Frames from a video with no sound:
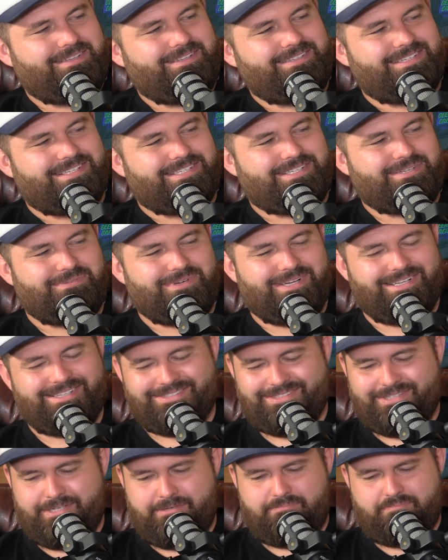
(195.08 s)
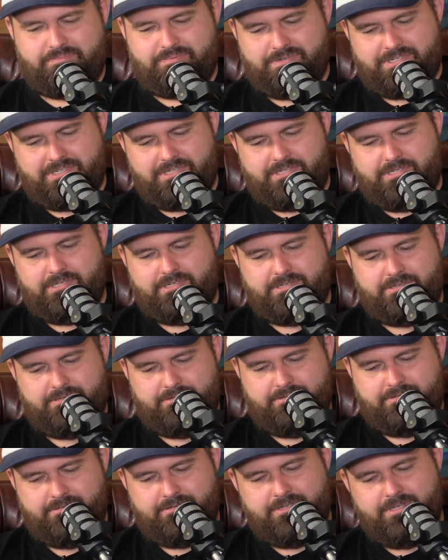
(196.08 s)
61. Oh,
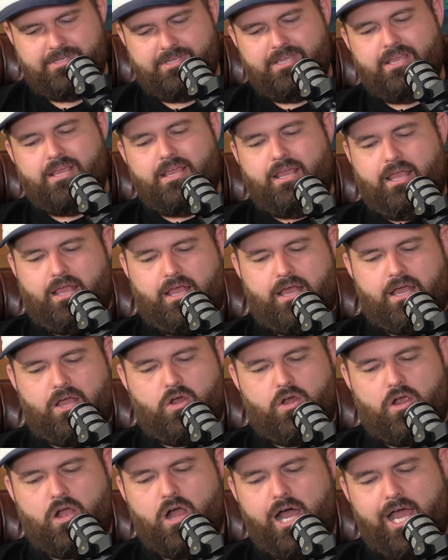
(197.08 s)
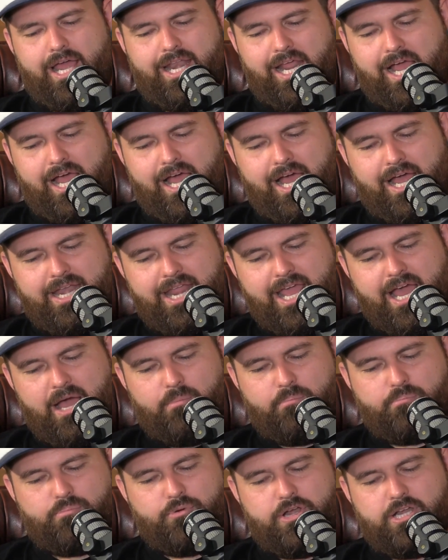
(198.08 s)
precision. All right. Now,
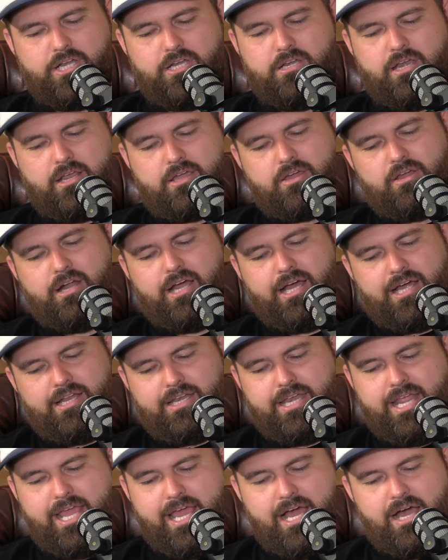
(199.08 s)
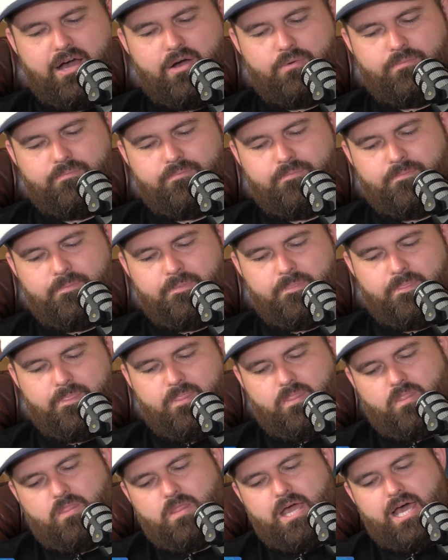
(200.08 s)
Briton Nikora. Now,
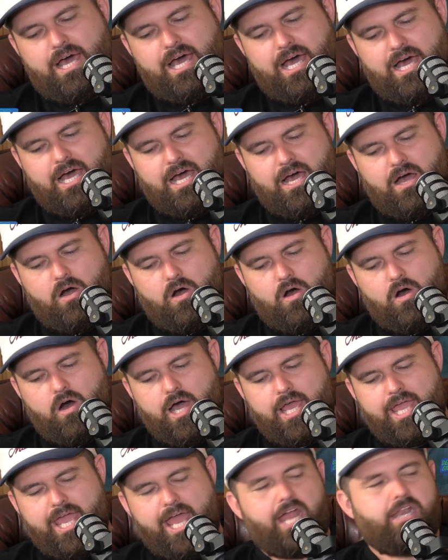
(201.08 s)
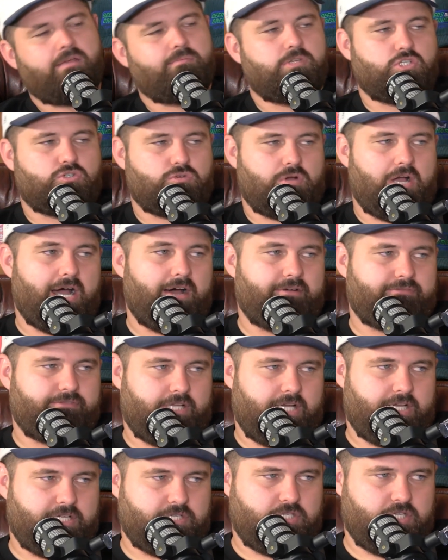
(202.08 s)
I had him in draft
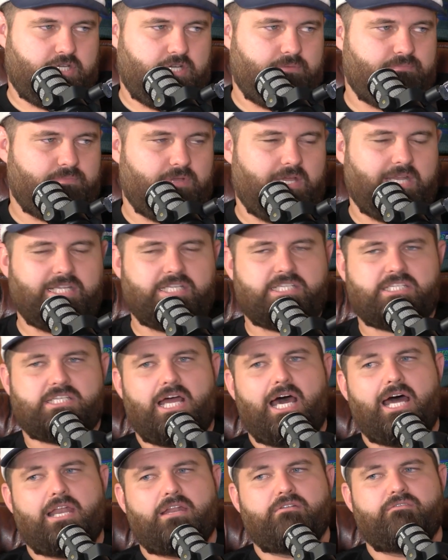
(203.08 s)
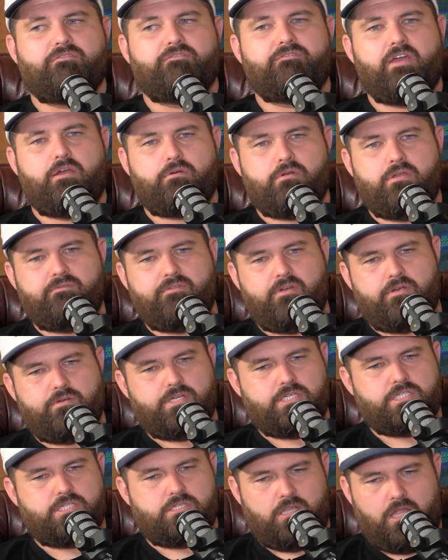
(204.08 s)
last year and he started very,
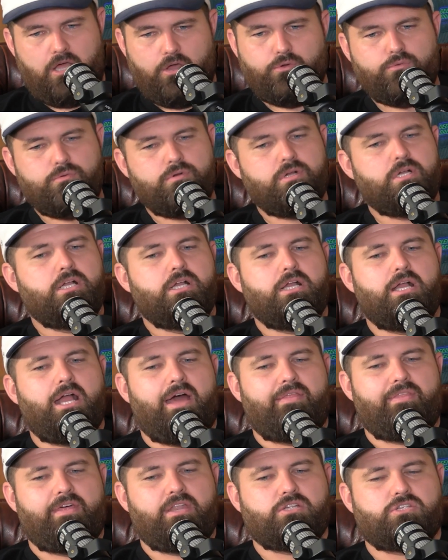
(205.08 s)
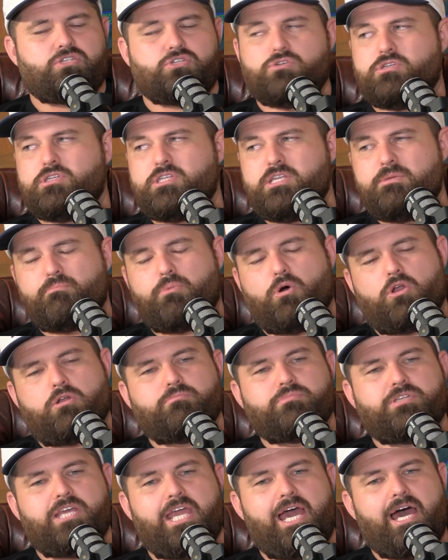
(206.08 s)
very slow. And then as soon as he
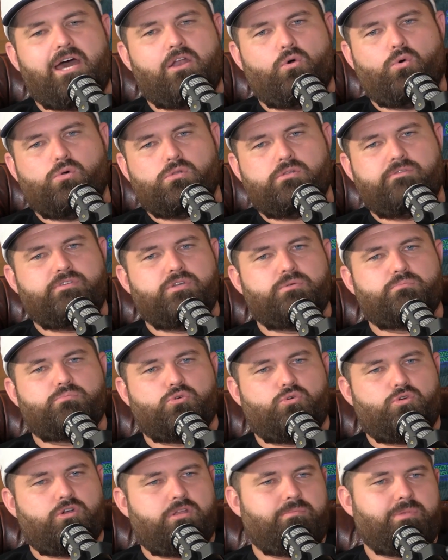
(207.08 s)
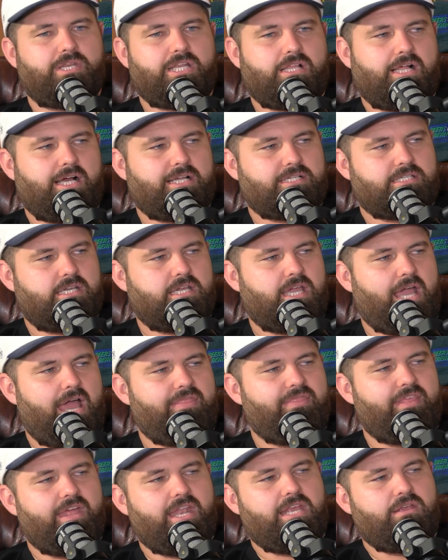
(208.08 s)
bottomed out, all of you brought him in classic
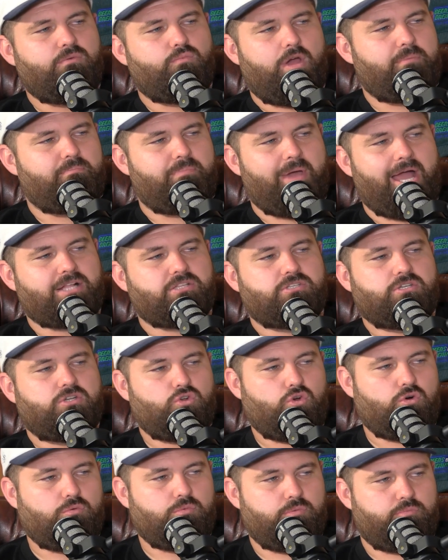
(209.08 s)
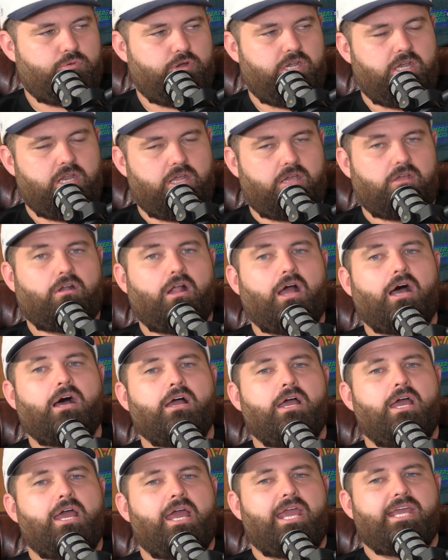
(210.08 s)
and then he went back to normal Briton Nikora.
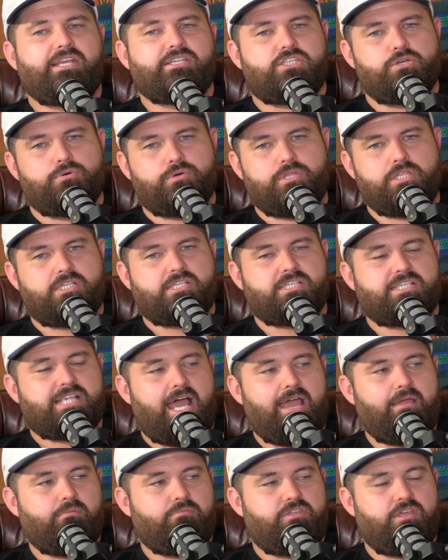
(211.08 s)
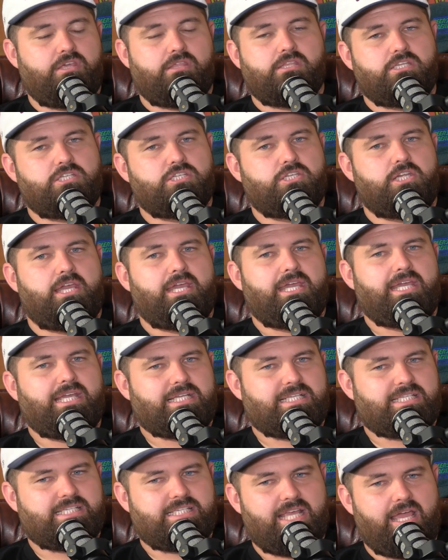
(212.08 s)
He's doing the same thing this year,
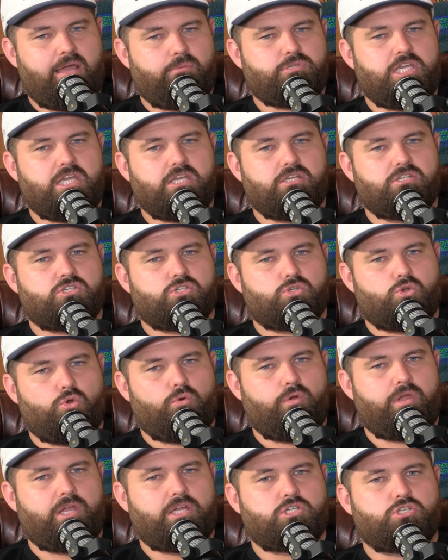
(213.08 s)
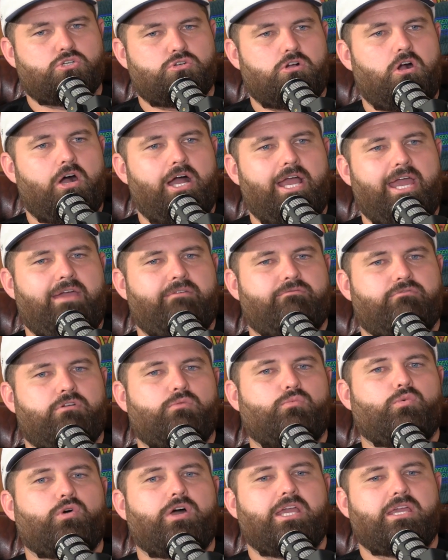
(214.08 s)
except he is scoring a try every
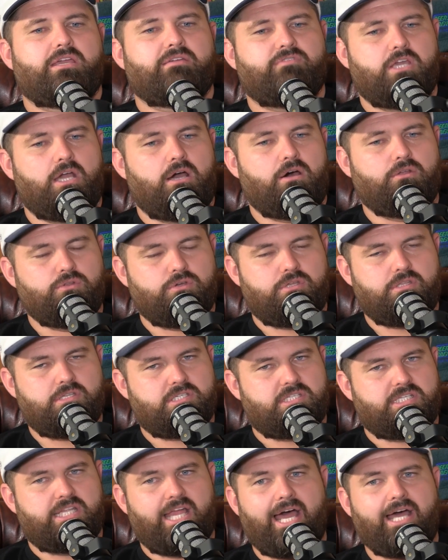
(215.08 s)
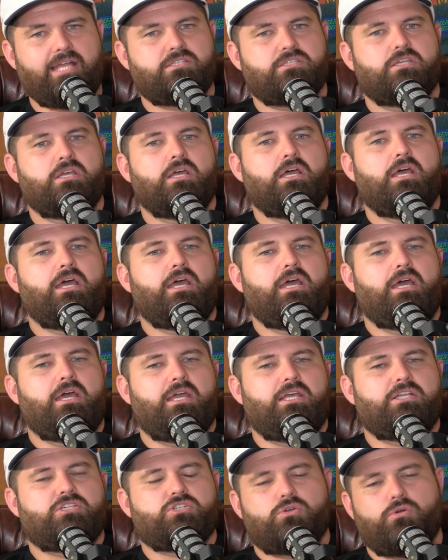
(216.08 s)
week. If you go and look at the stats,
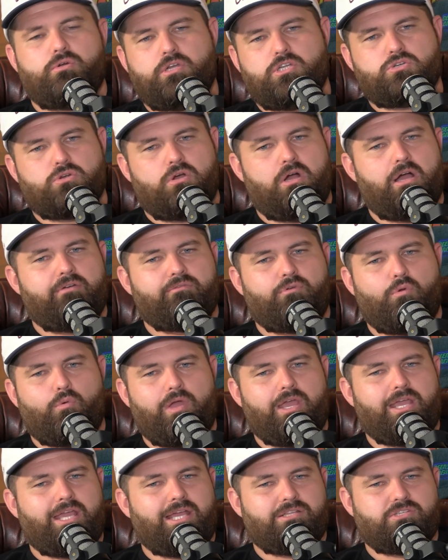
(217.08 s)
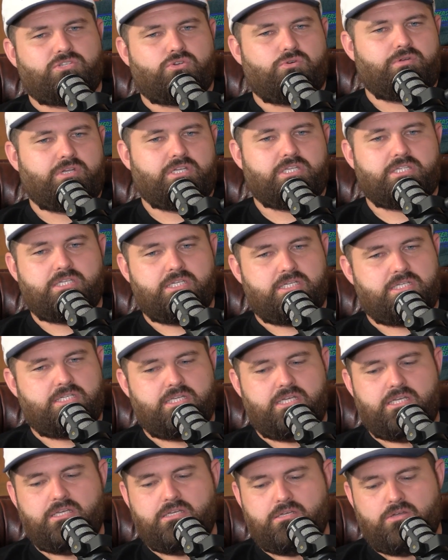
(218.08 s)
he's scoring a try every week and scoring
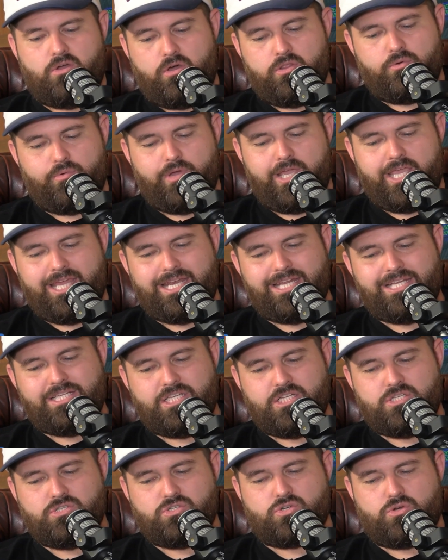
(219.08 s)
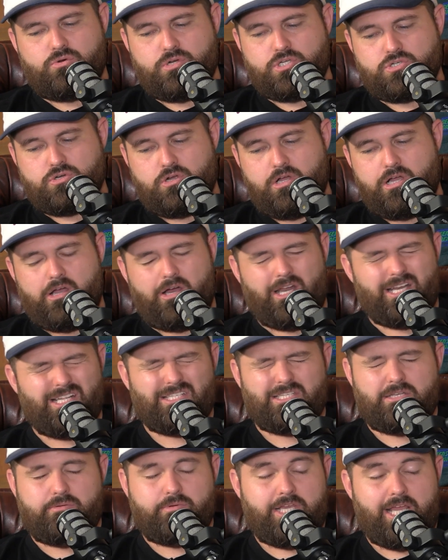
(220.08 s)
60. On the weekend, he didn't score a try. I
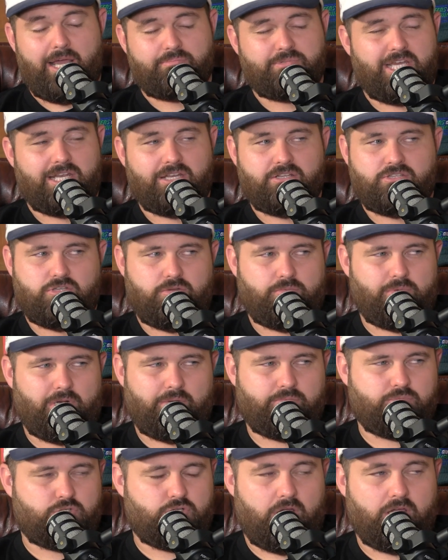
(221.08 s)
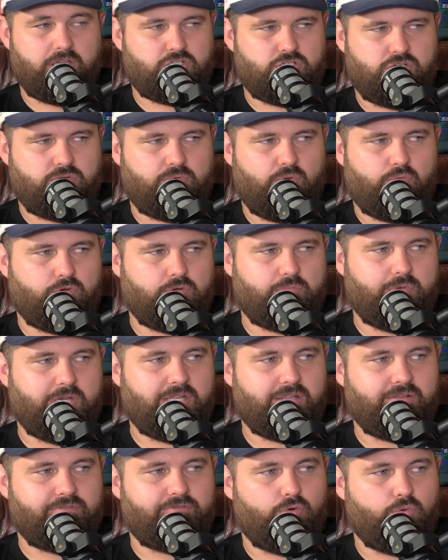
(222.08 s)
didn't see what he updated to, but I assume it would have been
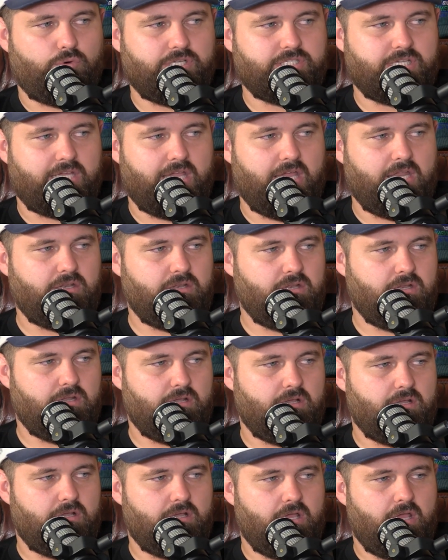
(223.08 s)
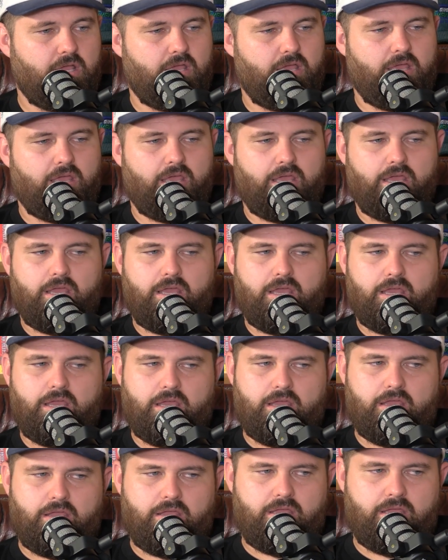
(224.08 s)
in the 40s again.
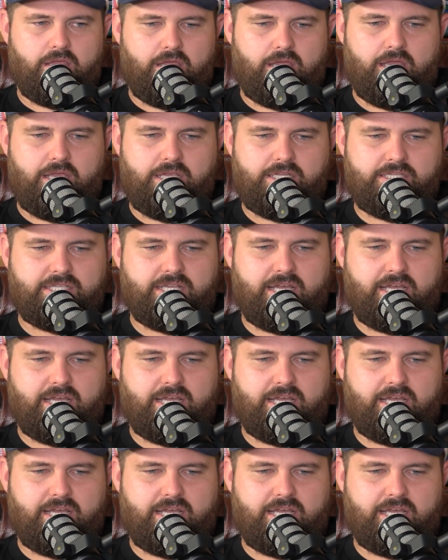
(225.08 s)
He's